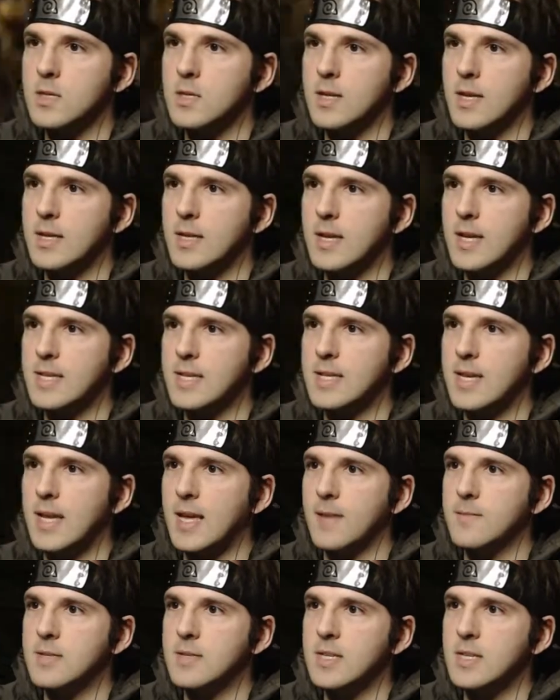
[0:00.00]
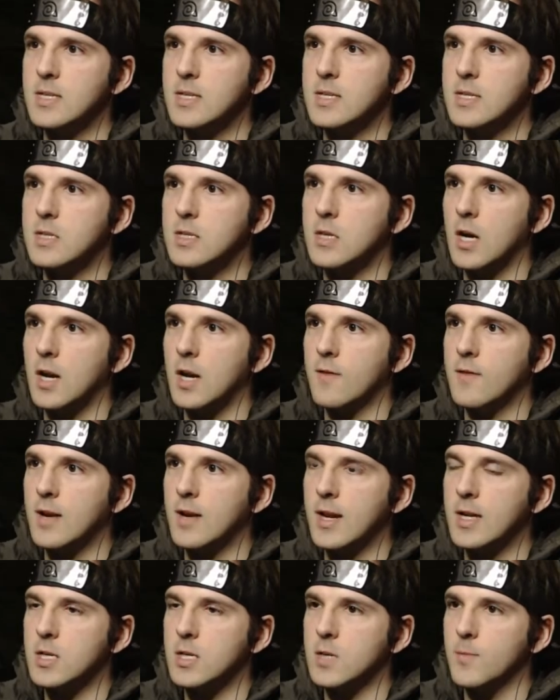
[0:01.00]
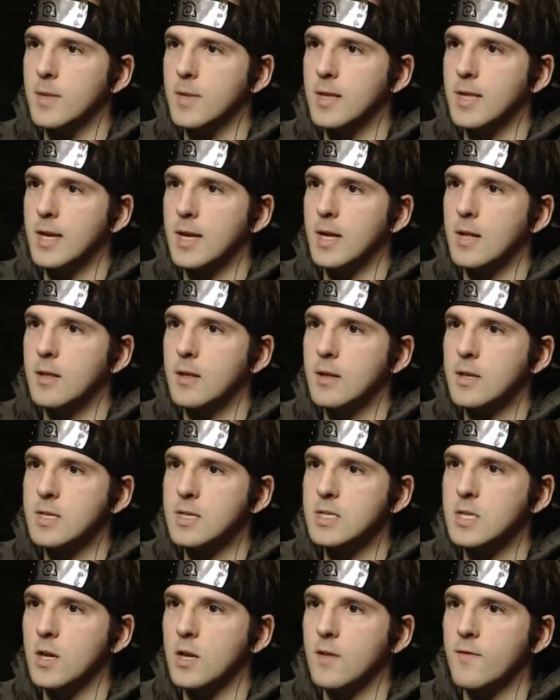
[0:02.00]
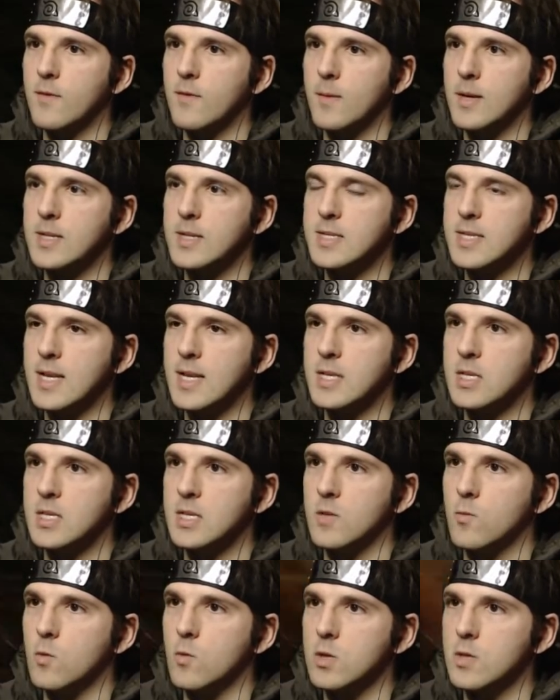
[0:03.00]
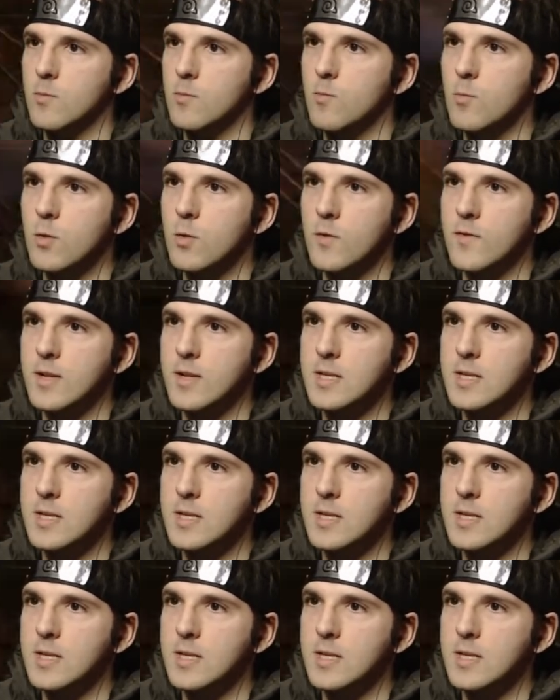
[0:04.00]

Yeah, I guess the game did kind of glitch out there. Because the only thing that makes sense it wasn't moving